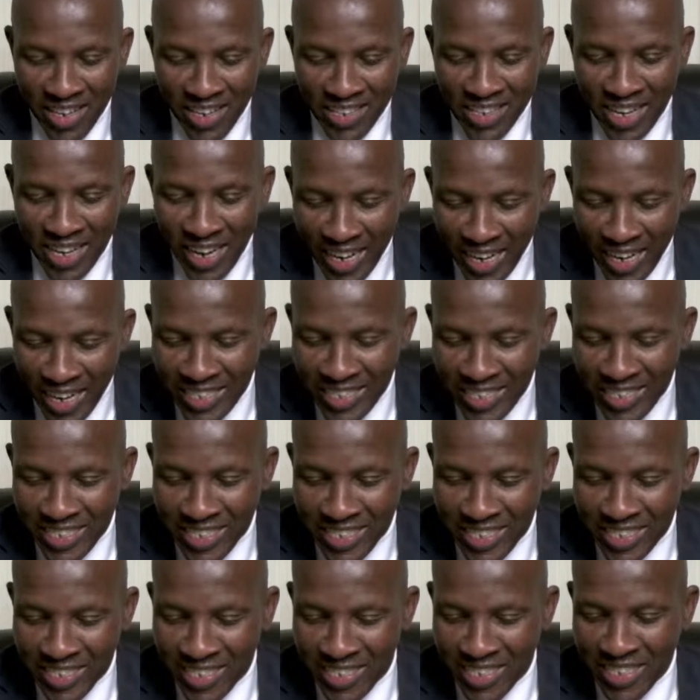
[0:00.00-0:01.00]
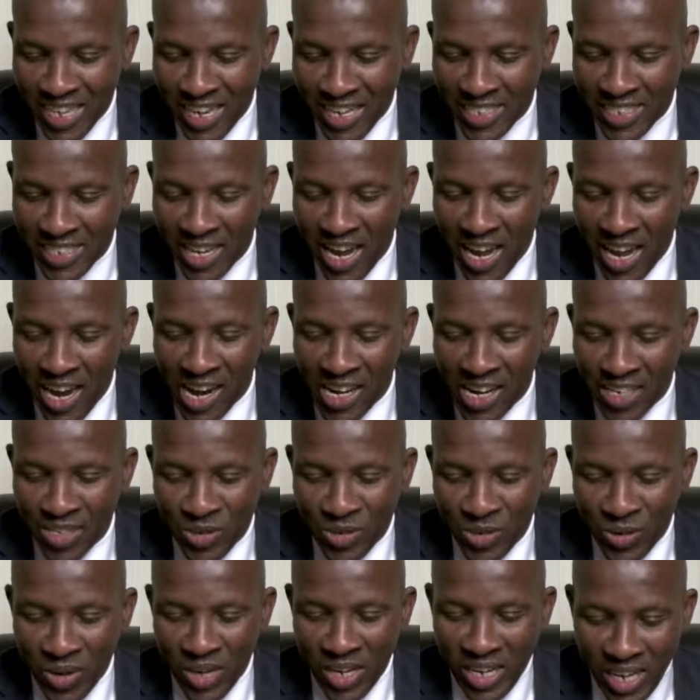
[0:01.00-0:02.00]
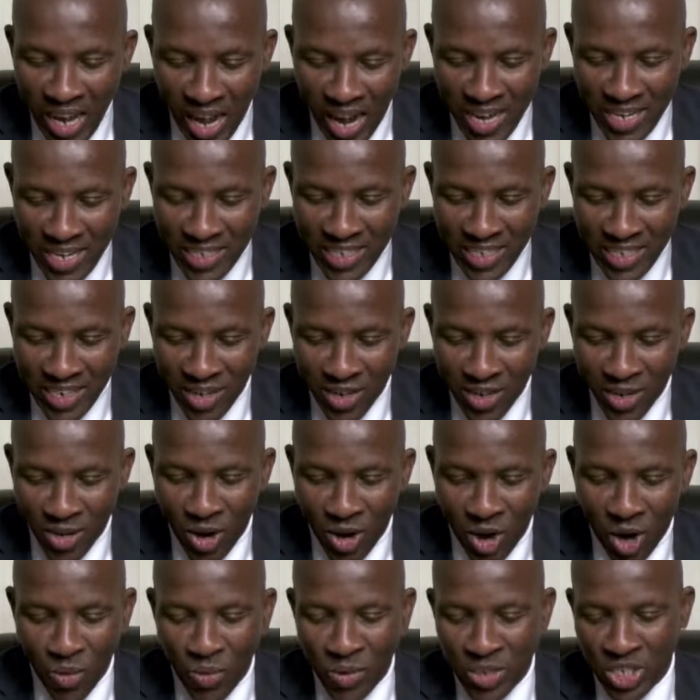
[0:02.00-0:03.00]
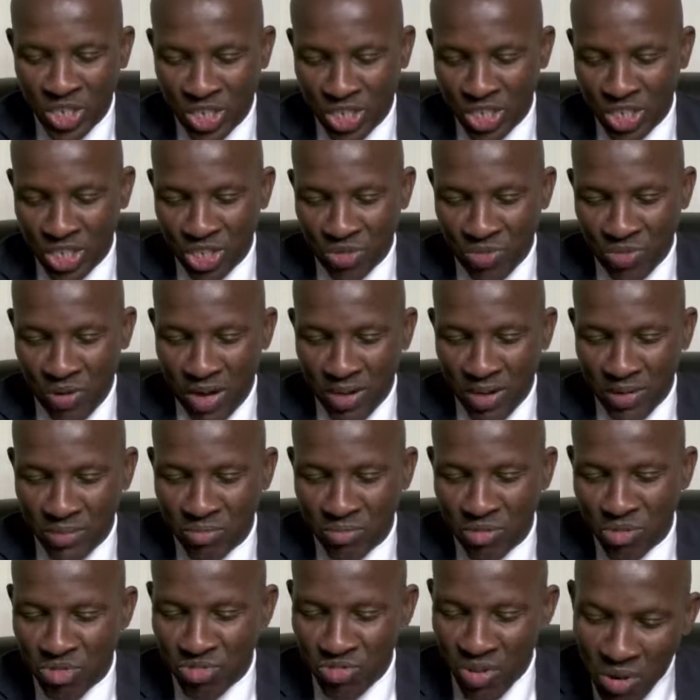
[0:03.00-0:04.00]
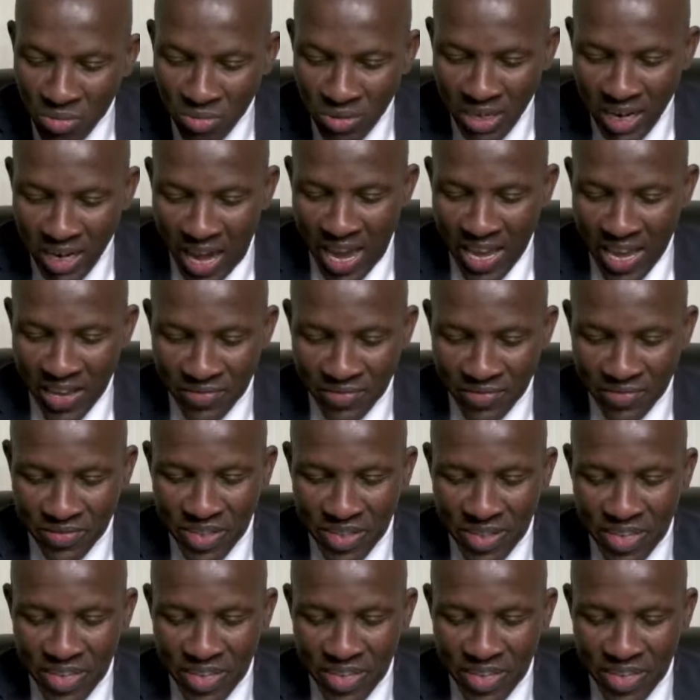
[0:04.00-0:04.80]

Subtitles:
The lessons that are to guide our children throughout life,